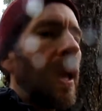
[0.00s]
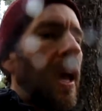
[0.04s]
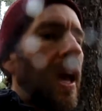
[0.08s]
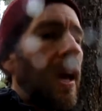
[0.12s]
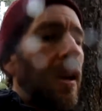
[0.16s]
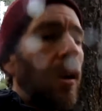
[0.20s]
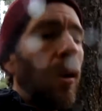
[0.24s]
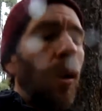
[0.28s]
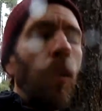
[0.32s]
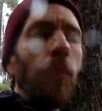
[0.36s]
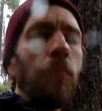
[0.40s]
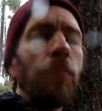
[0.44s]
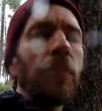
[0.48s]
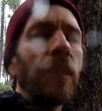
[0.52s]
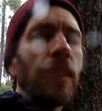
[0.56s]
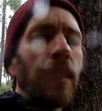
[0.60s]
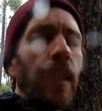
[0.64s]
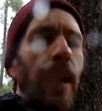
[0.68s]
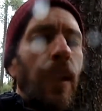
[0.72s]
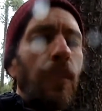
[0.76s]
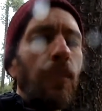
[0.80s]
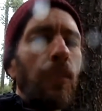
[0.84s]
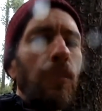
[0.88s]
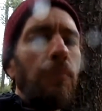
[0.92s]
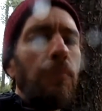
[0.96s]
and hoped
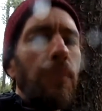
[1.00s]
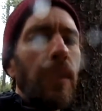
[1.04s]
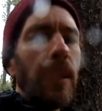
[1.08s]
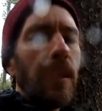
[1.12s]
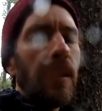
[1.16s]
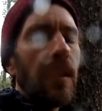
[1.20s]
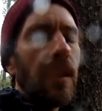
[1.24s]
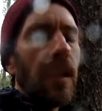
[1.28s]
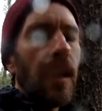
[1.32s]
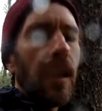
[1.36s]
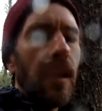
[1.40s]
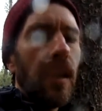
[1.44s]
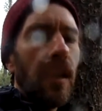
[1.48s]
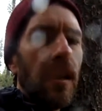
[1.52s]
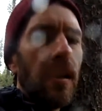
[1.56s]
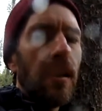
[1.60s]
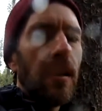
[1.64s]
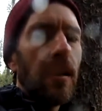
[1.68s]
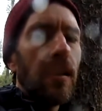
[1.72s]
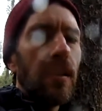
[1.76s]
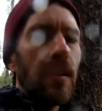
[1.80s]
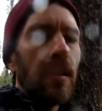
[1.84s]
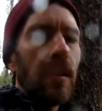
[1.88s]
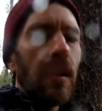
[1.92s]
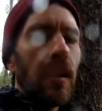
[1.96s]
that would be
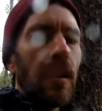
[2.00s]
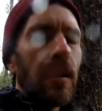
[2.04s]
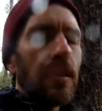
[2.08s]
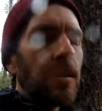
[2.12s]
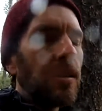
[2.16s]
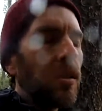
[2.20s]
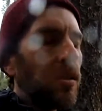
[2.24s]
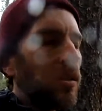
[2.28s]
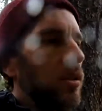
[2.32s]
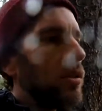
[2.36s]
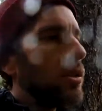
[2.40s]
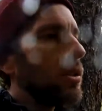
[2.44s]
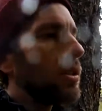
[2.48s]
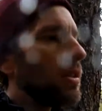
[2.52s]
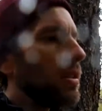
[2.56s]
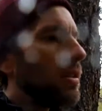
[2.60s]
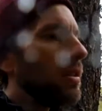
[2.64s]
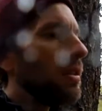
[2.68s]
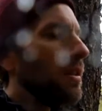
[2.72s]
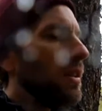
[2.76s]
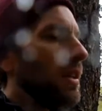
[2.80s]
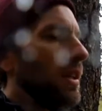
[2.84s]
a solution.